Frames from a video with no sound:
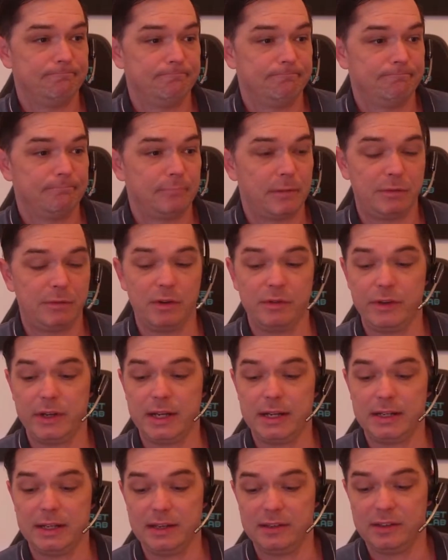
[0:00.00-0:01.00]
If you have any
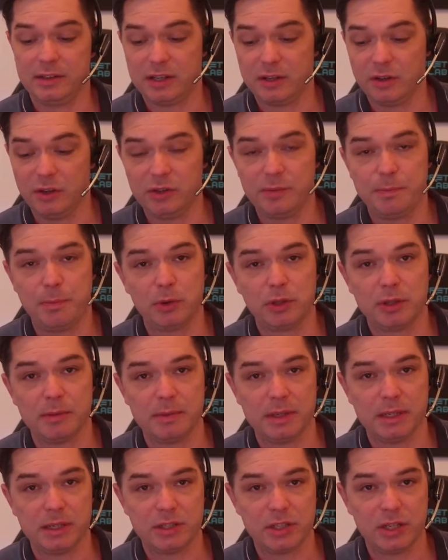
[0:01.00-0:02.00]
ideas, you can also put them
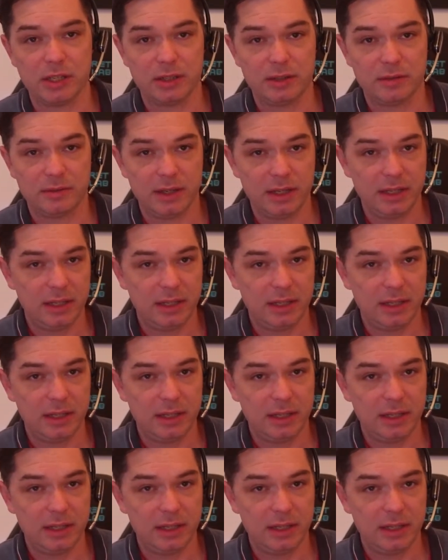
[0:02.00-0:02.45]
in the chat, right?